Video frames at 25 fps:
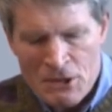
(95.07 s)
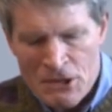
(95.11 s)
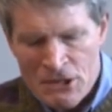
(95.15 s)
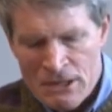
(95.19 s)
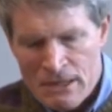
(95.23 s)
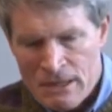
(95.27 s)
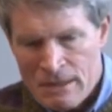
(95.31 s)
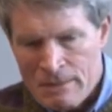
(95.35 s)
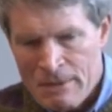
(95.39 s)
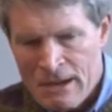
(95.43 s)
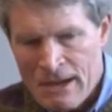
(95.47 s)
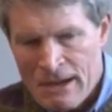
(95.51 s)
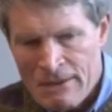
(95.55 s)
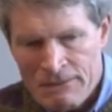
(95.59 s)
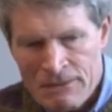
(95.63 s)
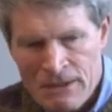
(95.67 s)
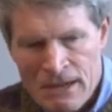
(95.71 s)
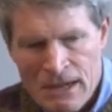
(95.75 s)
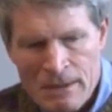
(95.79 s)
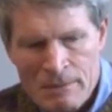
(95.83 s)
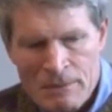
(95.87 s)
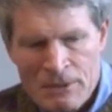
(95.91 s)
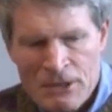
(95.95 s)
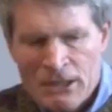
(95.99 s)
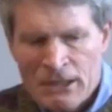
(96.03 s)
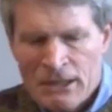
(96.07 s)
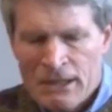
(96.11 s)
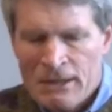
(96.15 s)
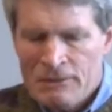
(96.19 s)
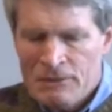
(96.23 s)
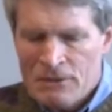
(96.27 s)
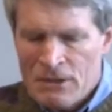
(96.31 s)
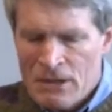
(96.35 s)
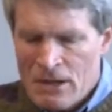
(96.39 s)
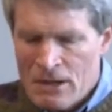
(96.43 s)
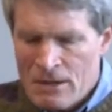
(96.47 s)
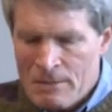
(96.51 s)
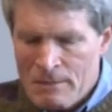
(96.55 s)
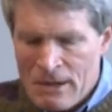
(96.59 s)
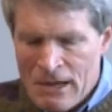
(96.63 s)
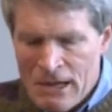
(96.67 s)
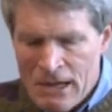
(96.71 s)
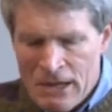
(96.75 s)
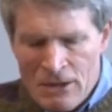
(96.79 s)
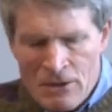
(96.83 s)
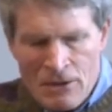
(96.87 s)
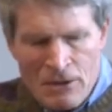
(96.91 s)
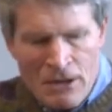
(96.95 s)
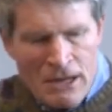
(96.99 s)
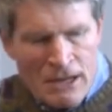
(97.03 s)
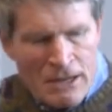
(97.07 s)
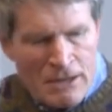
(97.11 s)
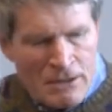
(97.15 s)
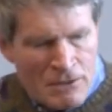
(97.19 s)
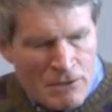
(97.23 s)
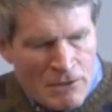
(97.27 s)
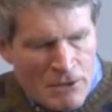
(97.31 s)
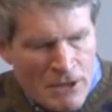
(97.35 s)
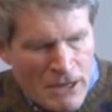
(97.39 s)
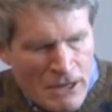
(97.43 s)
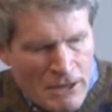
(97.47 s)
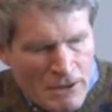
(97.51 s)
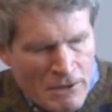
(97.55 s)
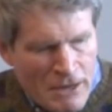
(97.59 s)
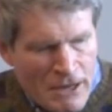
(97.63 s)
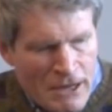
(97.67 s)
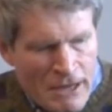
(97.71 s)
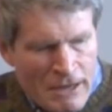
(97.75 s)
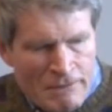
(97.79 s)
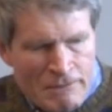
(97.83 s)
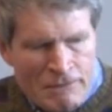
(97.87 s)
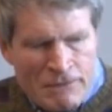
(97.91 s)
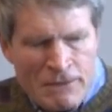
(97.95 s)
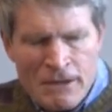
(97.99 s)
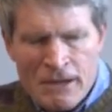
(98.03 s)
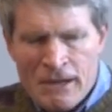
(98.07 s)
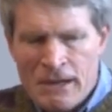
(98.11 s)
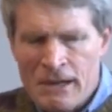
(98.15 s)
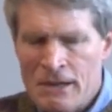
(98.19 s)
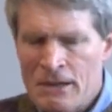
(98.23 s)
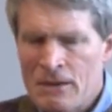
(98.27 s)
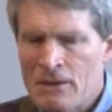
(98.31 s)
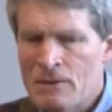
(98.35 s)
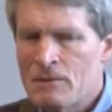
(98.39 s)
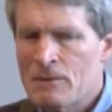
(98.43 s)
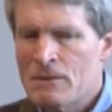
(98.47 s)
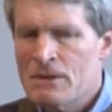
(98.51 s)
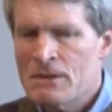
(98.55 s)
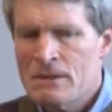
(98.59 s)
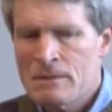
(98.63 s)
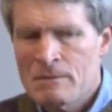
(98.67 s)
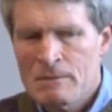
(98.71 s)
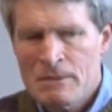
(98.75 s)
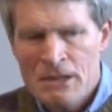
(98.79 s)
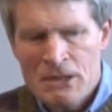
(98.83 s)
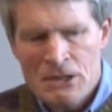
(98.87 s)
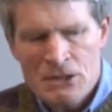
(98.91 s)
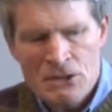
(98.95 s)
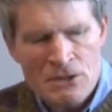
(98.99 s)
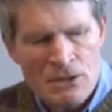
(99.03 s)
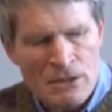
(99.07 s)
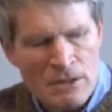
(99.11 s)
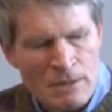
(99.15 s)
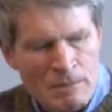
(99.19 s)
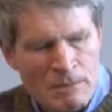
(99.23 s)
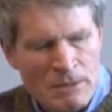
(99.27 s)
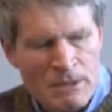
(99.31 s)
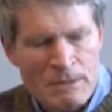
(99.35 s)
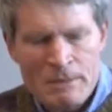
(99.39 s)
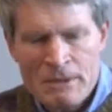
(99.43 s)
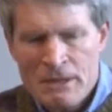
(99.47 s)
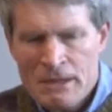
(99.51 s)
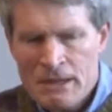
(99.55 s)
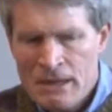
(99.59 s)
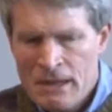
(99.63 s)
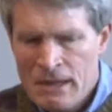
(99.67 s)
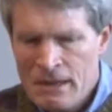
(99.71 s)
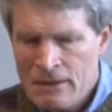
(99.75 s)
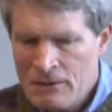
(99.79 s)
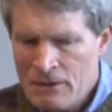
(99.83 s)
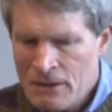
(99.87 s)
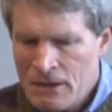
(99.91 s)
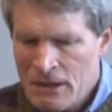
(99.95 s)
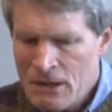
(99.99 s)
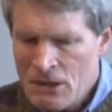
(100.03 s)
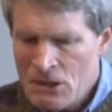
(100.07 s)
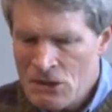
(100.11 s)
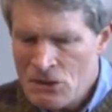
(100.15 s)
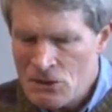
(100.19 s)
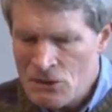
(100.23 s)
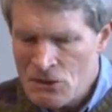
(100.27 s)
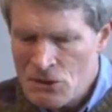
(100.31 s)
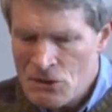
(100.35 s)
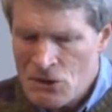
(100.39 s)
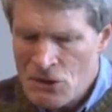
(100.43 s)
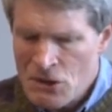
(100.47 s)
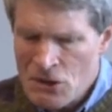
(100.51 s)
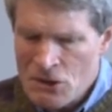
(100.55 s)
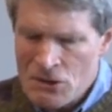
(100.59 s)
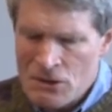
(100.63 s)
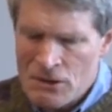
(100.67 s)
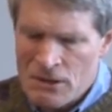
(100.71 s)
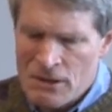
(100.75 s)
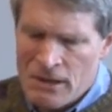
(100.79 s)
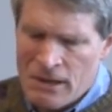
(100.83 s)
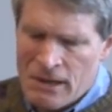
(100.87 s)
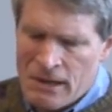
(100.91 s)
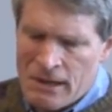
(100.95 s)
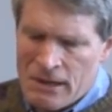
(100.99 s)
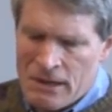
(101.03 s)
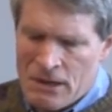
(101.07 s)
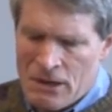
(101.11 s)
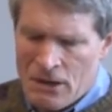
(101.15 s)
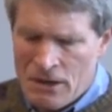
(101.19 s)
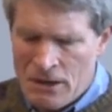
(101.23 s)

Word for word: person in my family lived here. My great-great-grandfather was the minister of the Plymouth Congregational Church and died